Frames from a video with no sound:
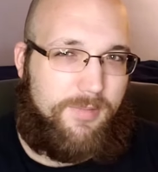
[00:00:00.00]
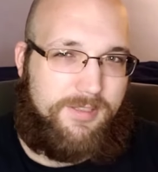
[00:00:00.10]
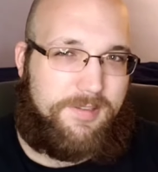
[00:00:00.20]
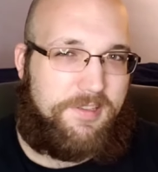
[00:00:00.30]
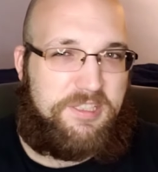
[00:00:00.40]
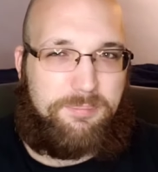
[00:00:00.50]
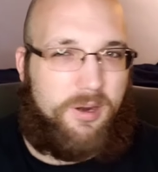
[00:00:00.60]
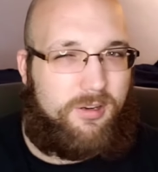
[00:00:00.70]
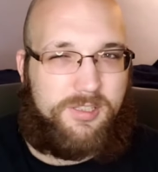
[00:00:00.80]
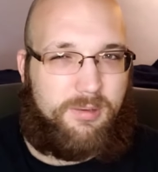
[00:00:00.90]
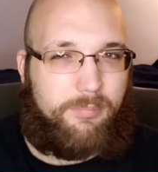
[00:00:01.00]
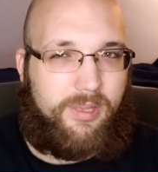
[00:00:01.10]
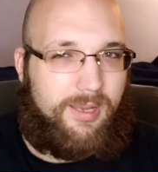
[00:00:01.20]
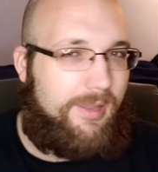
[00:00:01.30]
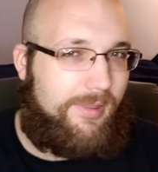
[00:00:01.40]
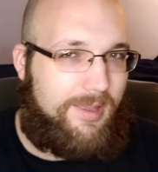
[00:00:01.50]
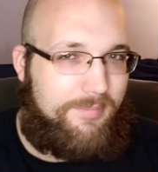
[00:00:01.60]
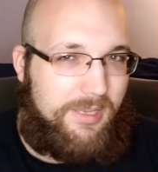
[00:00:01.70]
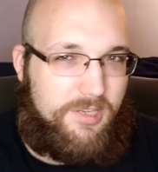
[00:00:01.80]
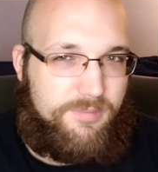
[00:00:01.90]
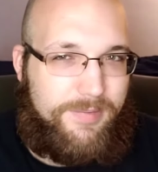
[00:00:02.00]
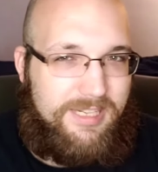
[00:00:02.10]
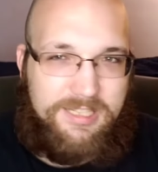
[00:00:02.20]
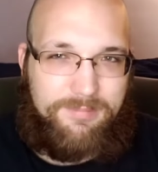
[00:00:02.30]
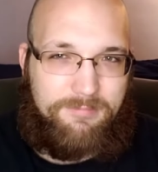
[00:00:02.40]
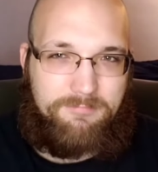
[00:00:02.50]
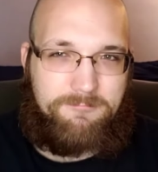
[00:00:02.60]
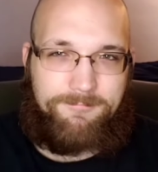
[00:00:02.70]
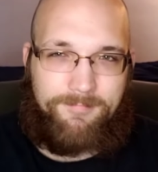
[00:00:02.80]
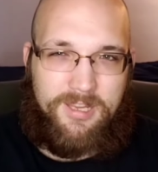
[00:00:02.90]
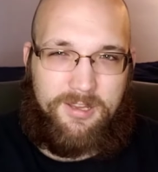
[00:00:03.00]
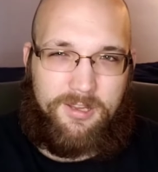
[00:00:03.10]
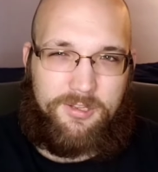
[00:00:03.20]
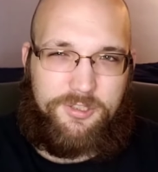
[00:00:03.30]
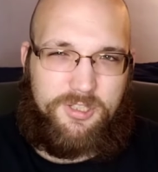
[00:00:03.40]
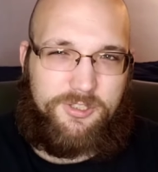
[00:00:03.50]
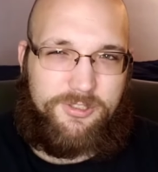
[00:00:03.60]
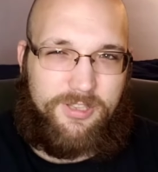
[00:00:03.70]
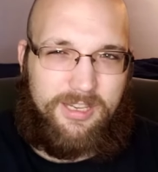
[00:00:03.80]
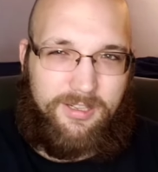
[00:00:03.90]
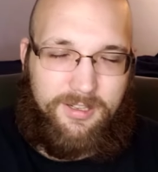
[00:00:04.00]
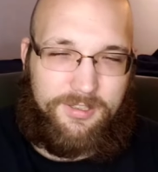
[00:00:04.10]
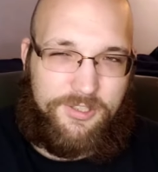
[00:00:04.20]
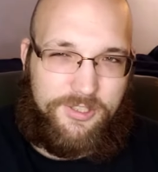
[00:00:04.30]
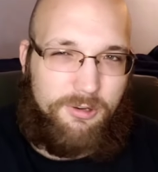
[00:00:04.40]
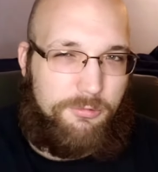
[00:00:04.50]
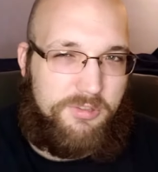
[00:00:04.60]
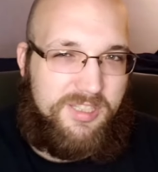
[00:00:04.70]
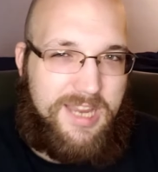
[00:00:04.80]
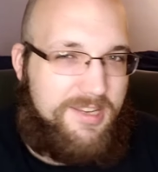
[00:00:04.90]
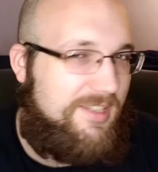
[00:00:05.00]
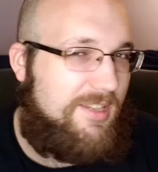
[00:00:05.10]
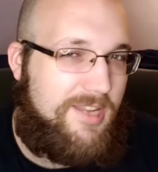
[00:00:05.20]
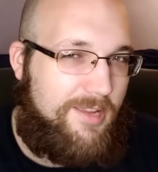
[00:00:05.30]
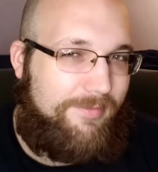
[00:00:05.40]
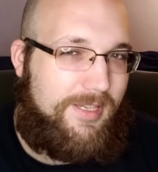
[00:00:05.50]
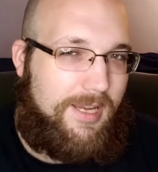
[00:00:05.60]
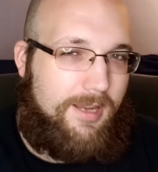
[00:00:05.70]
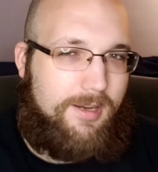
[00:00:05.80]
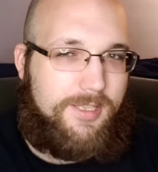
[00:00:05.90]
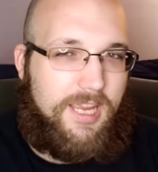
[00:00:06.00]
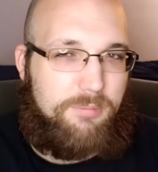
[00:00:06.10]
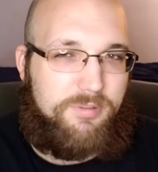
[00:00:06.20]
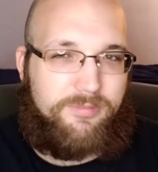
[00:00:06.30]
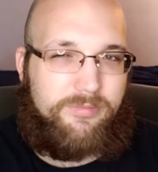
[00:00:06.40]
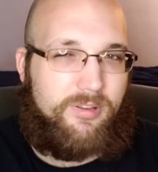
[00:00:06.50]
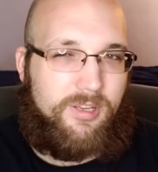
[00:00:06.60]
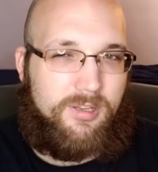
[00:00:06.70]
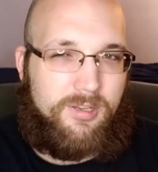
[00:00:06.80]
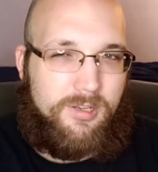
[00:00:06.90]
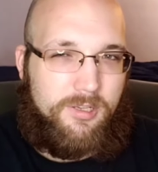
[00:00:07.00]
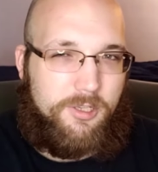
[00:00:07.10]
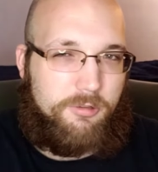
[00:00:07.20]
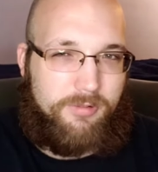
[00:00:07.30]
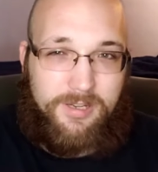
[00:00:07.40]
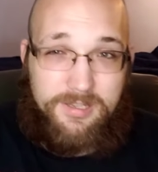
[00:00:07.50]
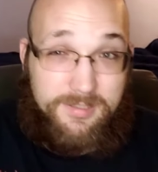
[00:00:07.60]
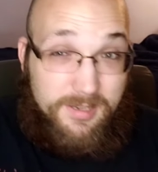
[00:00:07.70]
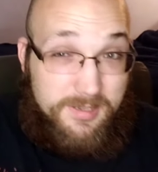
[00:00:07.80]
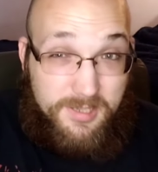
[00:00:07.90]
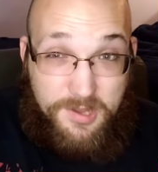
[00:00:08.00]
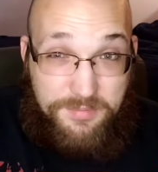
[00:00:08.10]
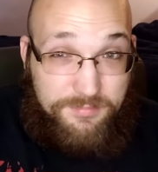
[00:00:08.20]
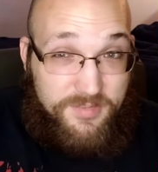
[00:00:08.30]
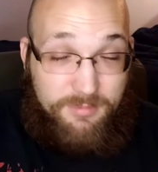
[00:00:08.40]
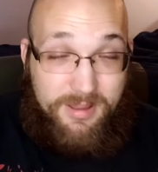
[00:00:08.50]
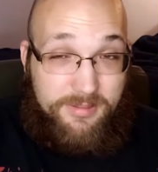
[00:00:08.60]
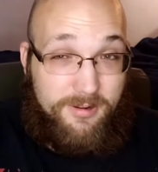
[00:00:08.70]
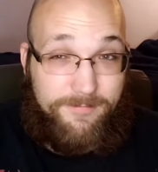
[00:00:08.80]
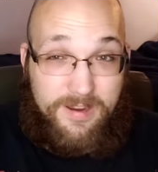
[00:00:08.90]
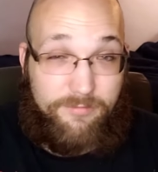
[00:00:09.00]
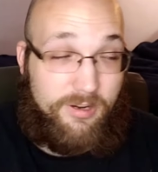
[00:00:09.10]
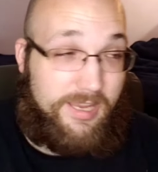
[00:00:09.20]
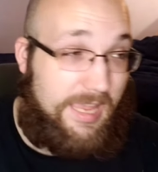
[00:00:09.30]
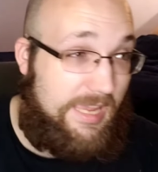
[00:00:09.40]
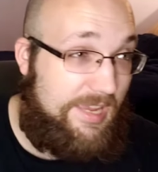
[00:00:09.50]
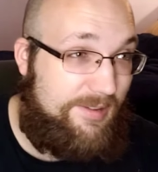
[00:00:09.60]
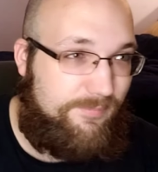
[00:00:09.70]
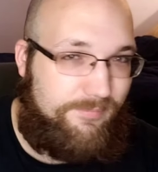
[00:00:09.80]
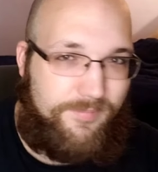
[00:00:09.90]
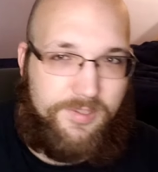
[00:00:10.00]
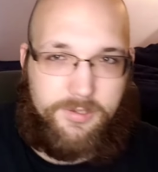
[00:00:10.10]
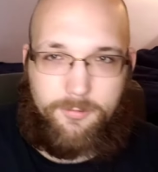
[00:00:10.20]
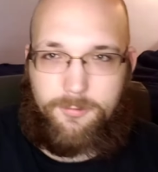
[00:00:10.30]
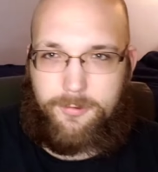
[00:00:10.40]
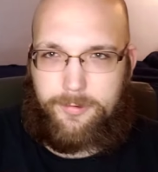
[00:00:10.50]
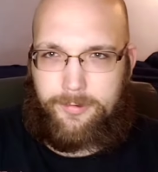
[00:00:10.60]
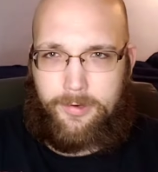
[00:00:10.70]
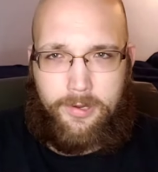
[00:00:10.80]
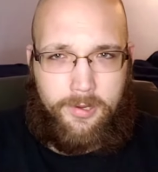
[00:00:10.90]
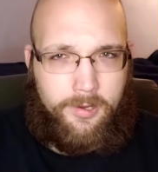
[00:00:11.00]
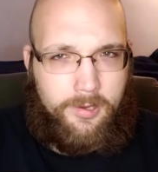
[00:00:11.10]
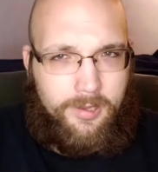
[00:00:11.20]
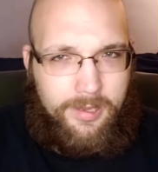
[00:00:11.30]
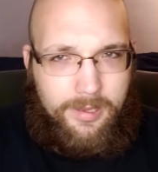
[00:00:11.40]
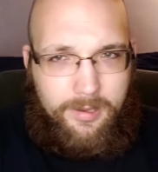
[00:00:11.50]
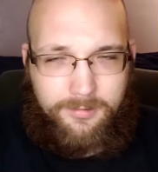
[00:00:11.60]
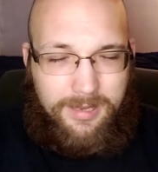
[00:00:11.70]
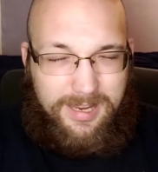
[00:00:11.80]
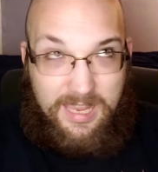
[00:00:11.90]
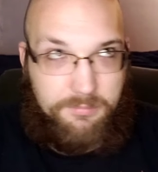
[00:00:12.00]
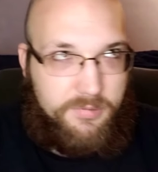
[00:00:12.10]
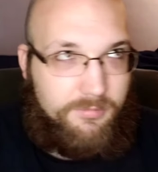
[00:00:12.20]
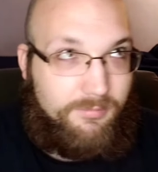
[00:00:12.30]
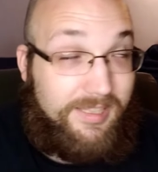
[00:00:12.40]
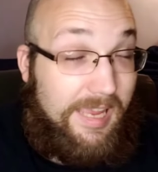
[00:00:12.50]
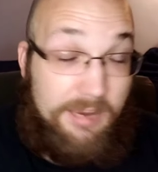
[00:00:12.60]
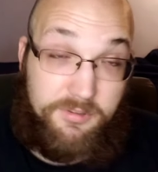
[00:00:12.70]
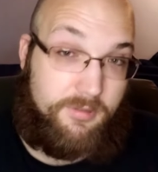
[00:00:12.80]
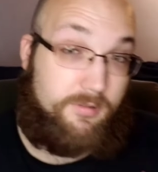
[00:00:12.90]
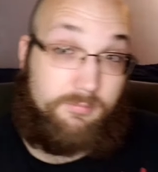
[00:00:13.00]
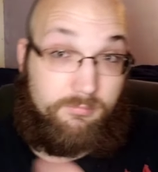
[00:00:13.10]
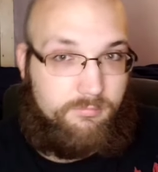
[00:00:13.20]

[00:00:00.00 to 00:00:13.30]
must have sparked something in them that just makes them just, like, so sensitive to any type of criticisms about their favorite games, or, not games. Well, the games are